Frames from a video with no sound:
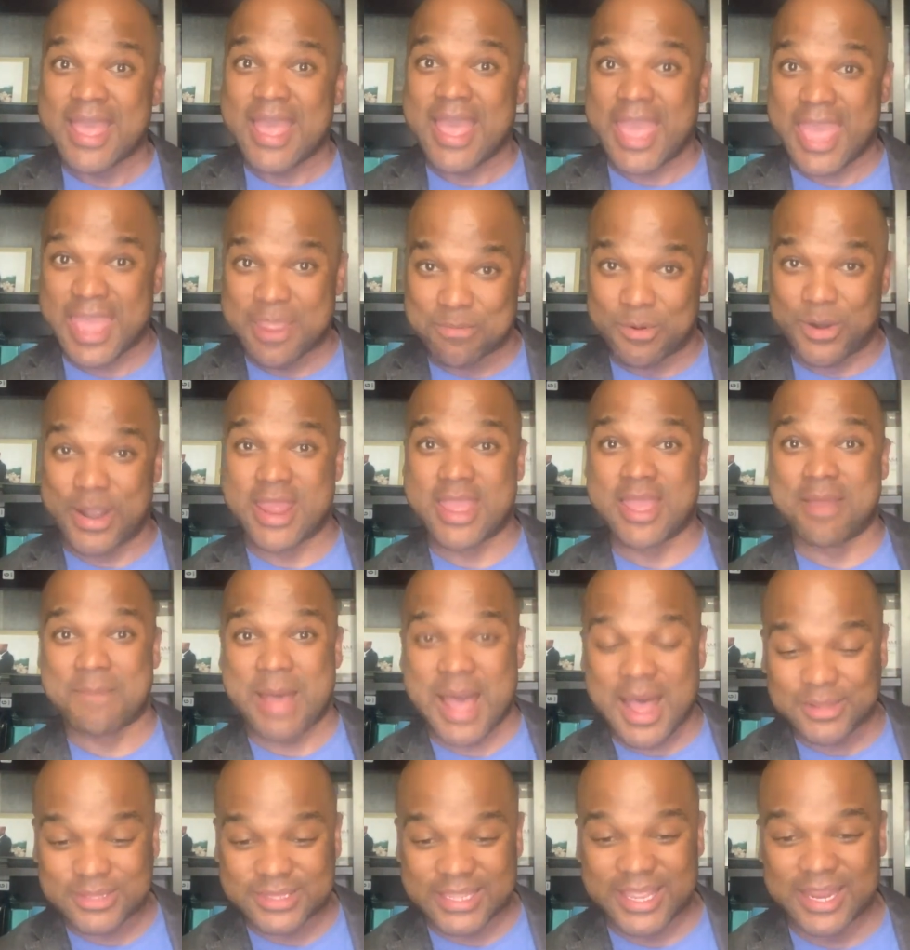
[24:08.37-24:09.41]
Abraham
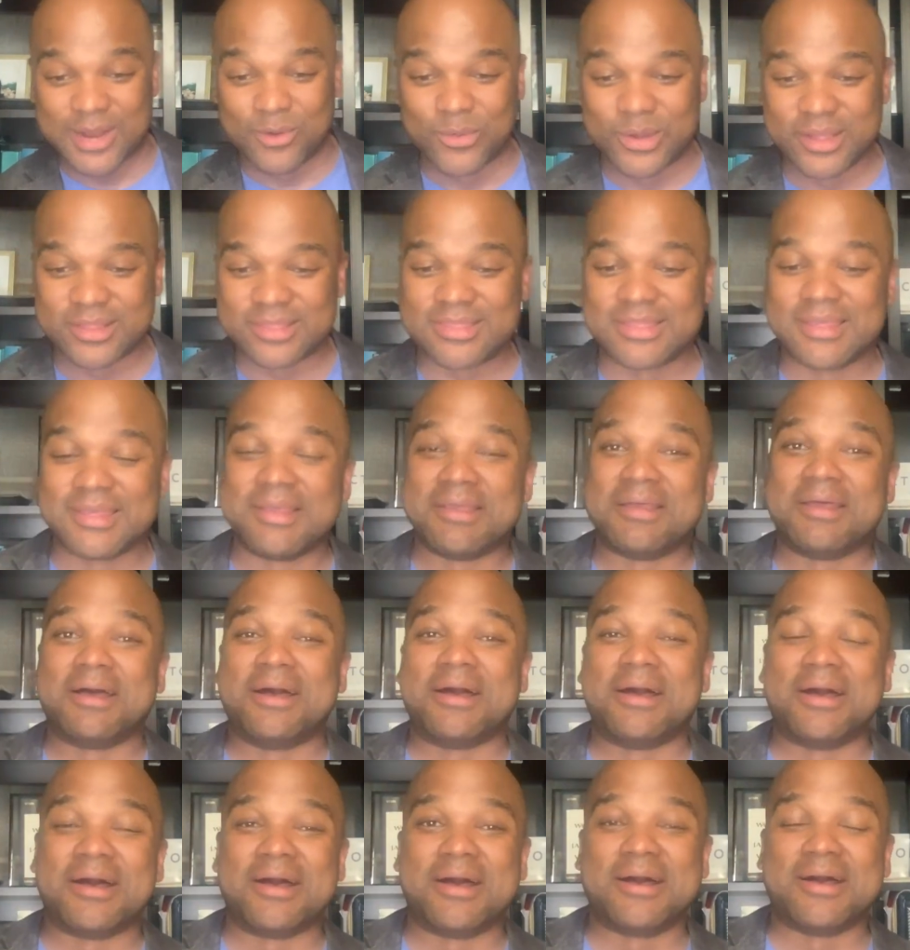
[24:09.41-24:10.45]
out there with
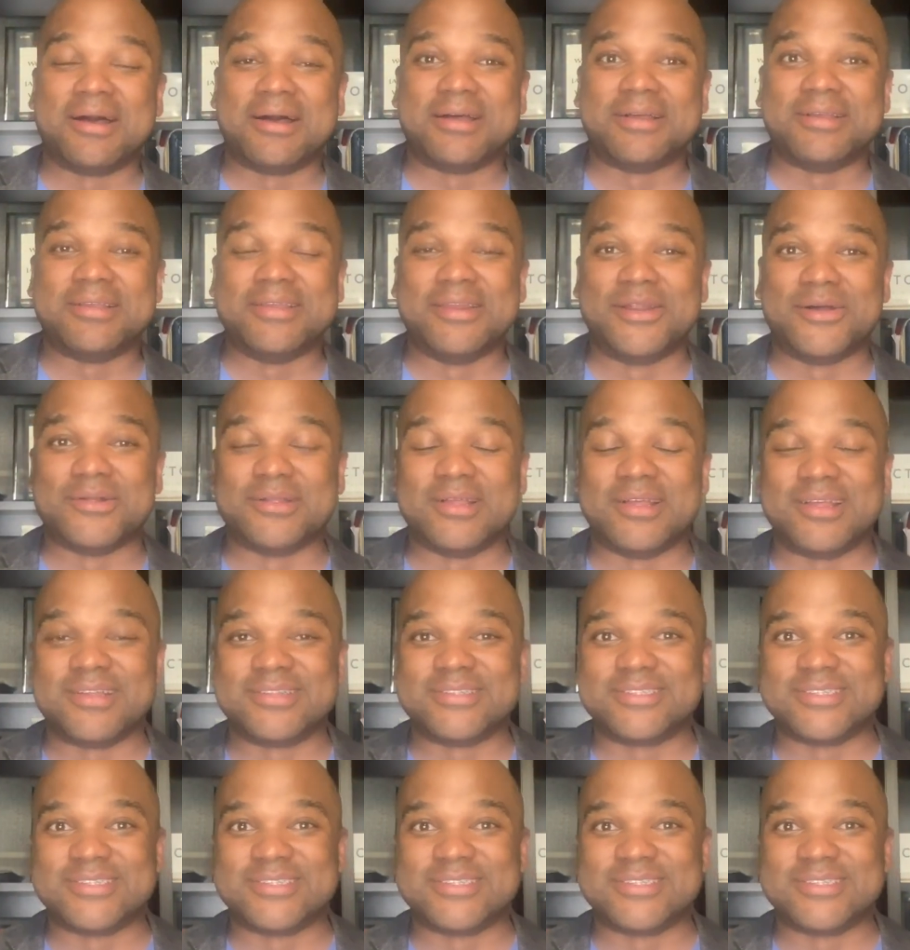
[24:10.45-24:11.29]
uh, you know,